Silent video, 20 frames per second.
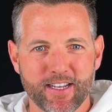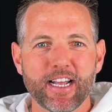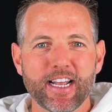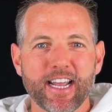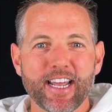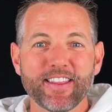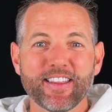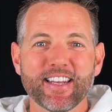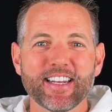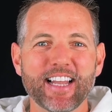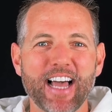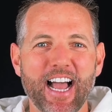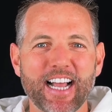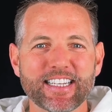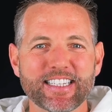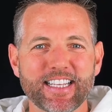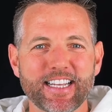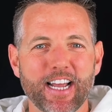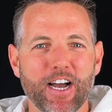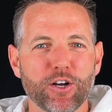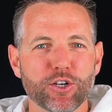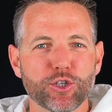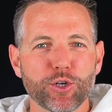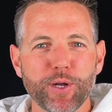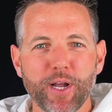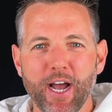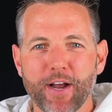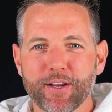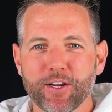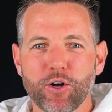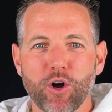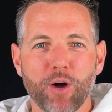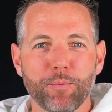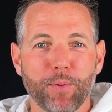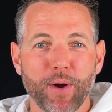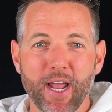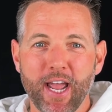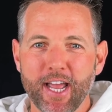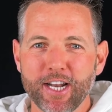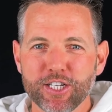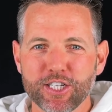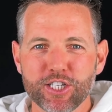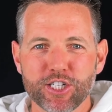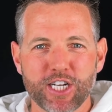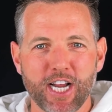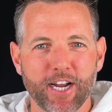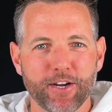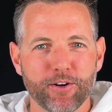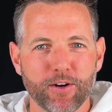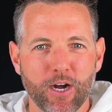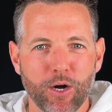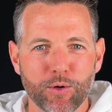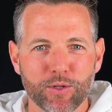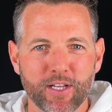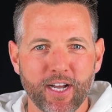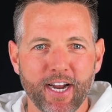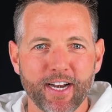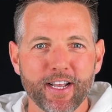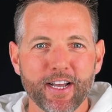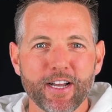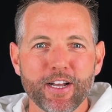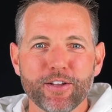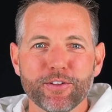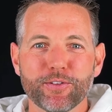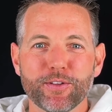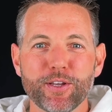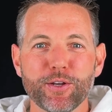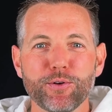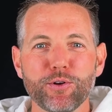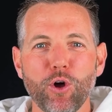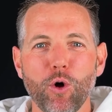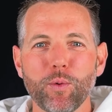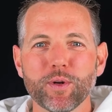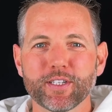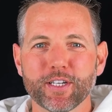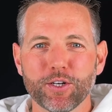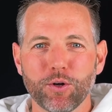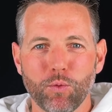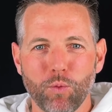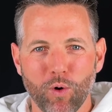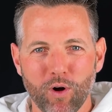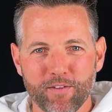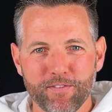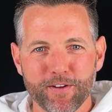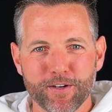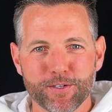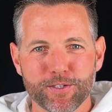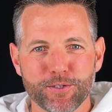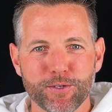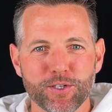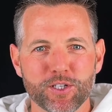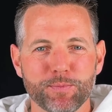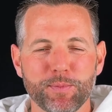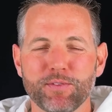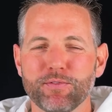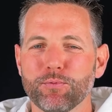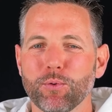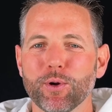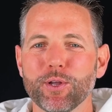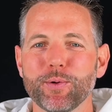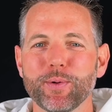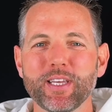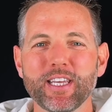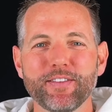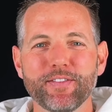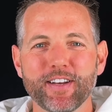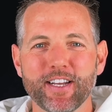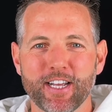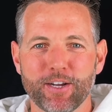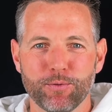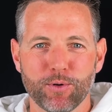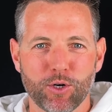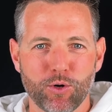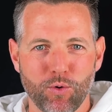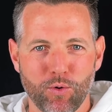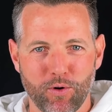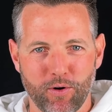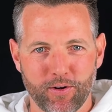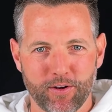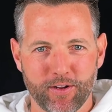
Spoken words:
And then lastly, I'll show you how to comprehension check your outline so that you know what's going to work for your students before you even hit record.